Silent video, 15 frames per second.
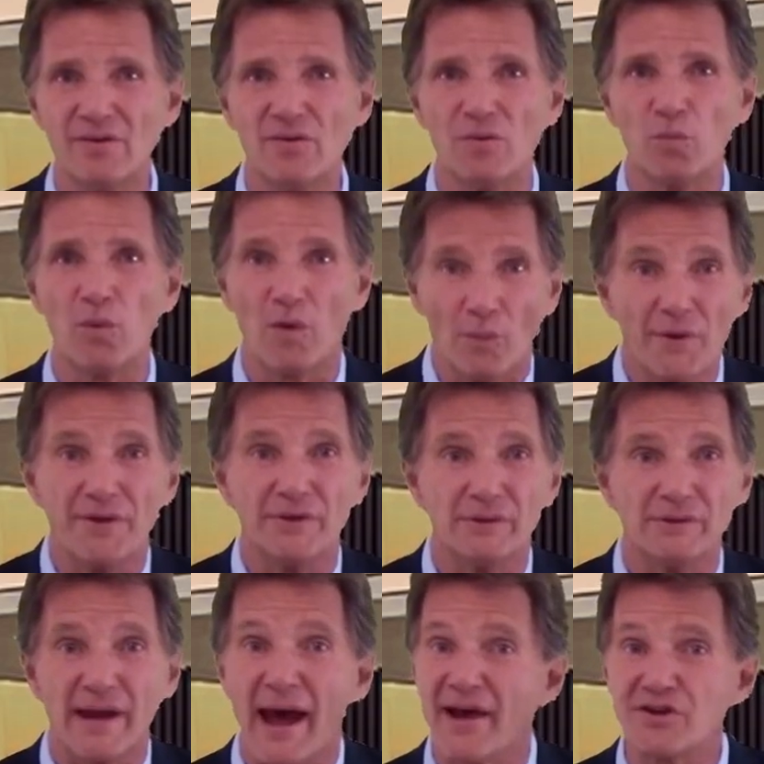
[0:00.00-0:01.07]
in what we
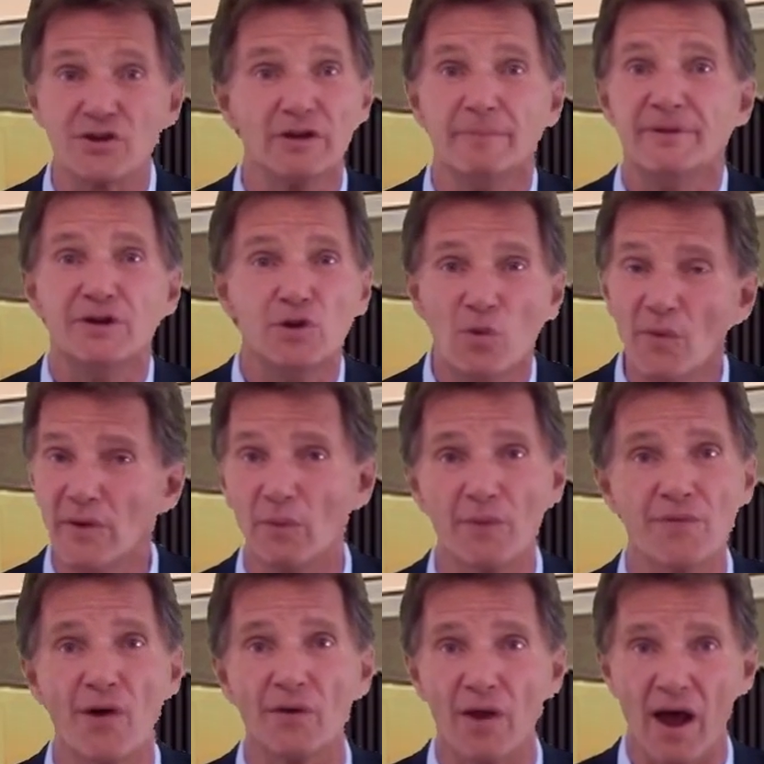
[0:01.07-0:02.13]
could actually be doing
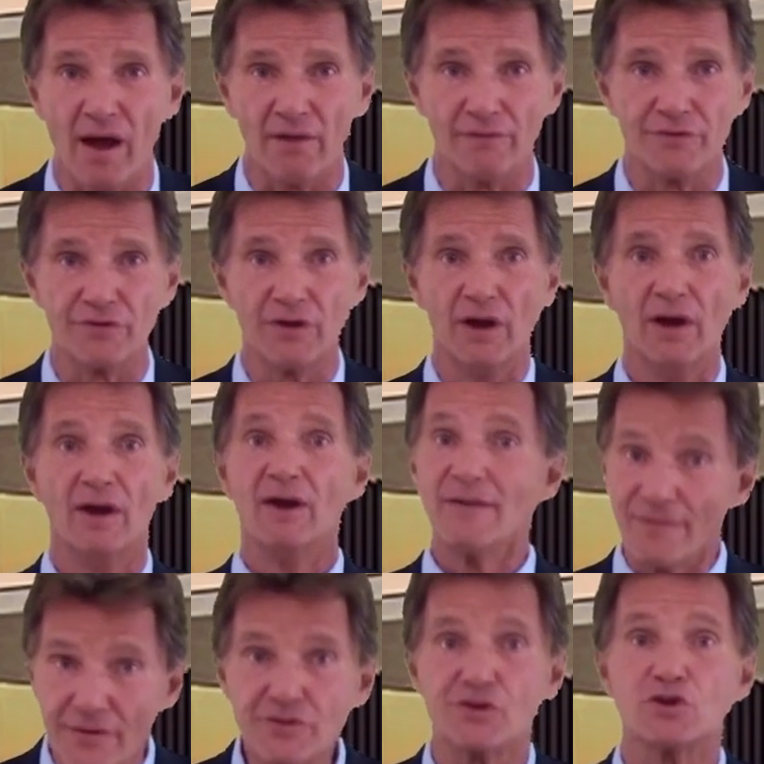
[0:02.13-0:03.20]
with our lives.
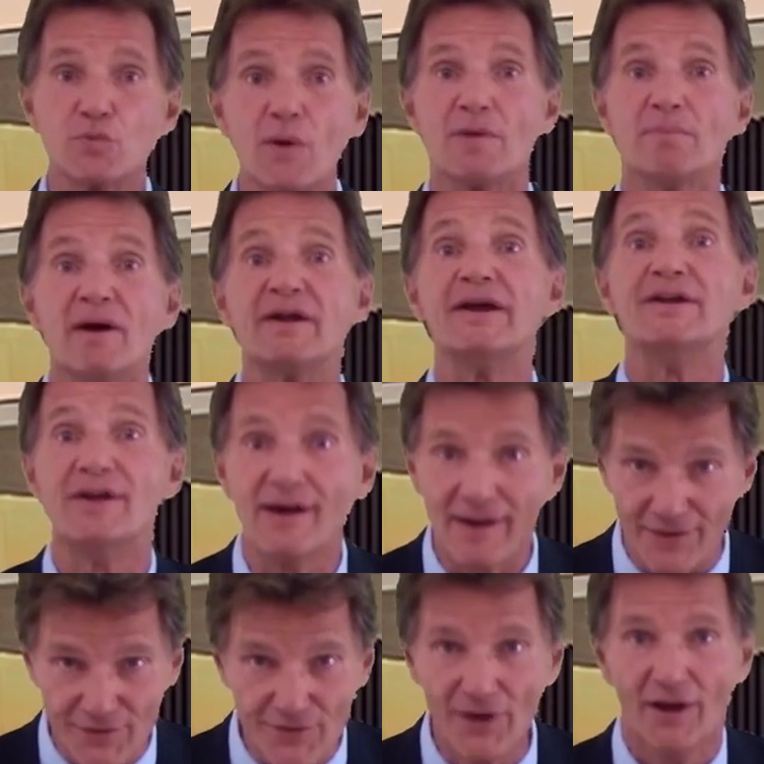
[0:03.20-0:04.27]
This is what money
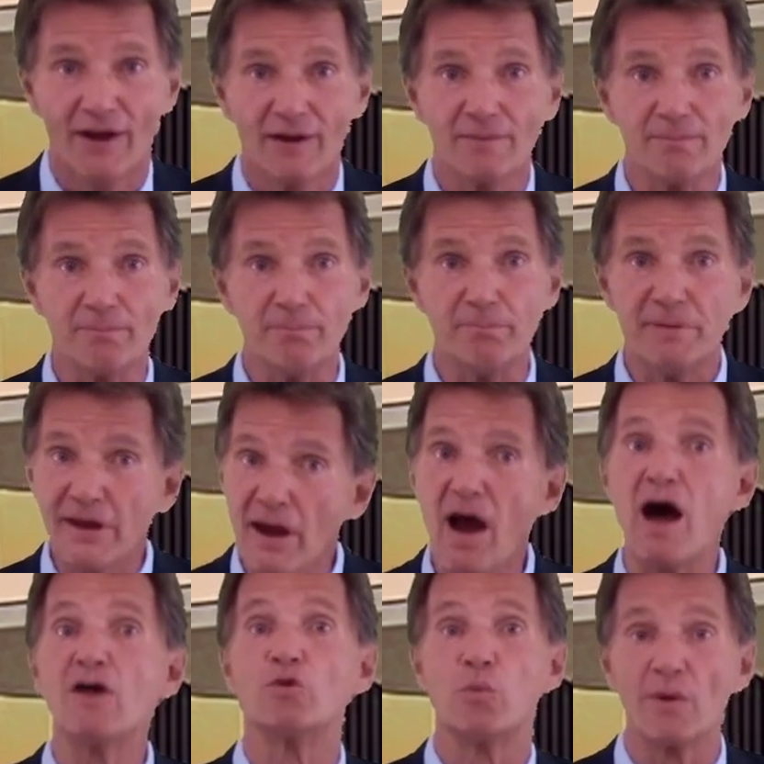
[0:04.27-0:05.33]
does
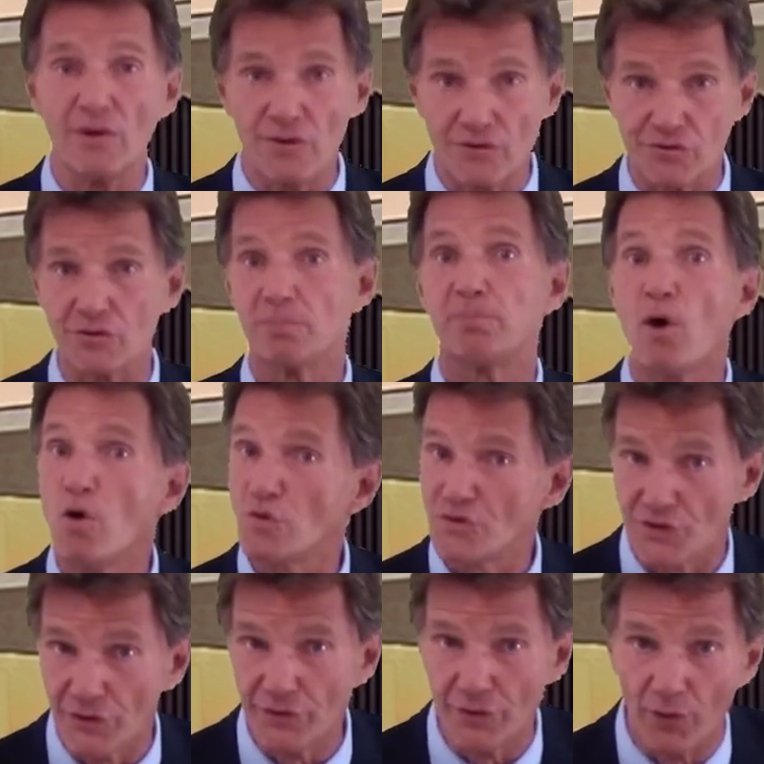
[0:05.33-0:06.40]
beyond what it's
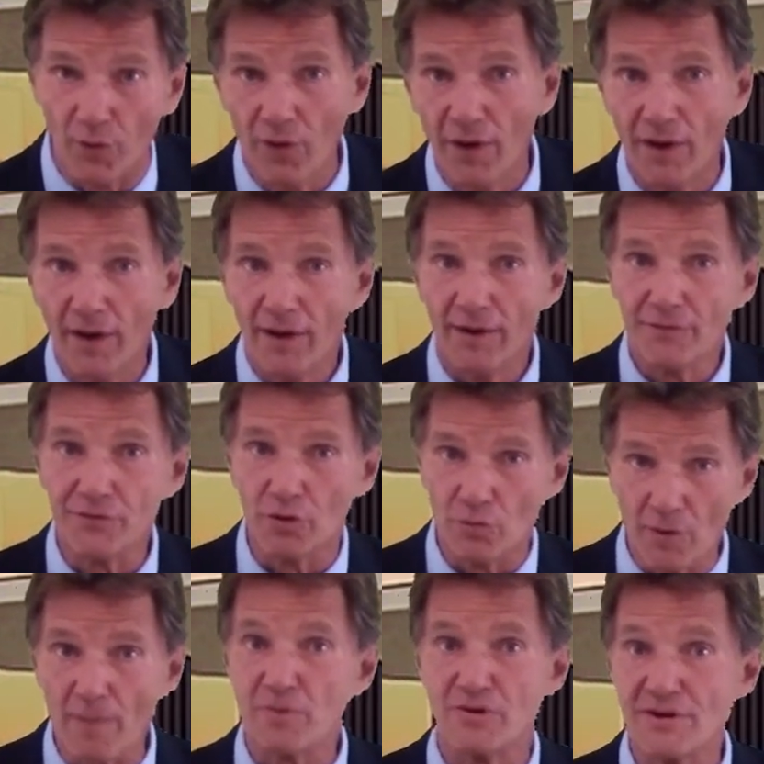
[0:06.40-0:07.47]
supposed to do
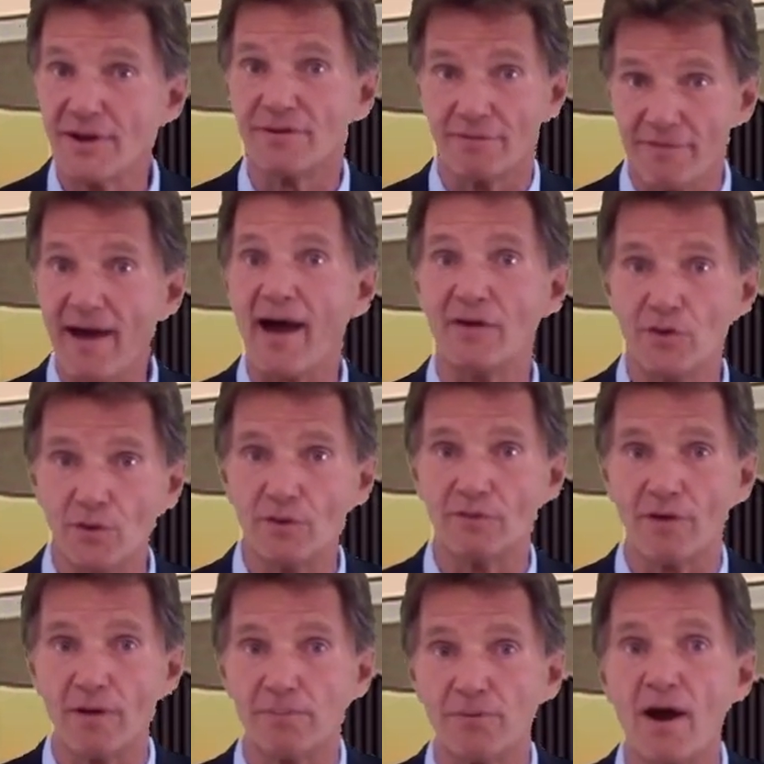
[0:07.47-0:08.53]
to represent the value
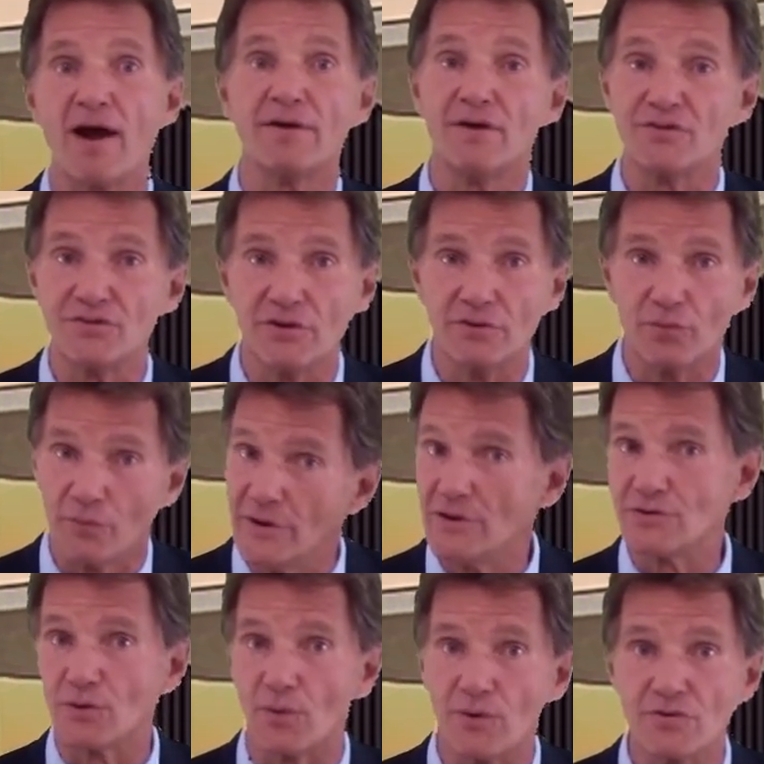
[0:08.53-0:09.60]
of our products and
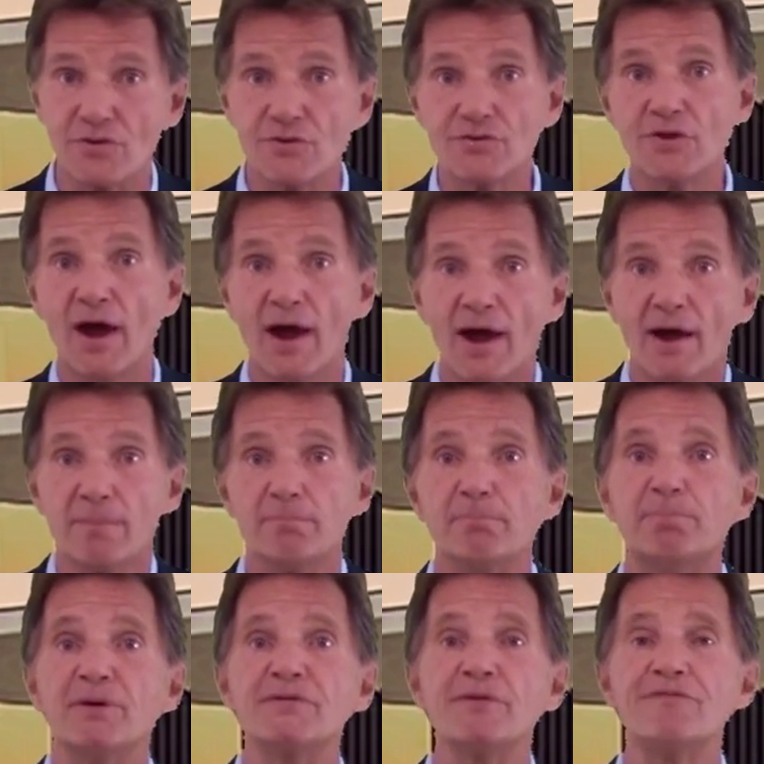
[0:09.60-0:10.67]
resources.
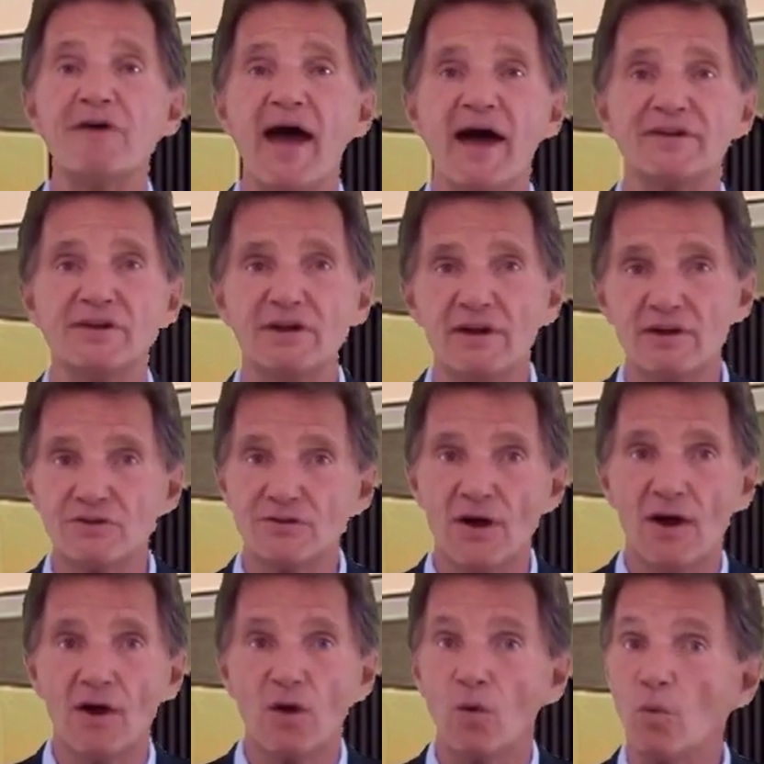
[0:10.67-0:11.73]
But the fact is,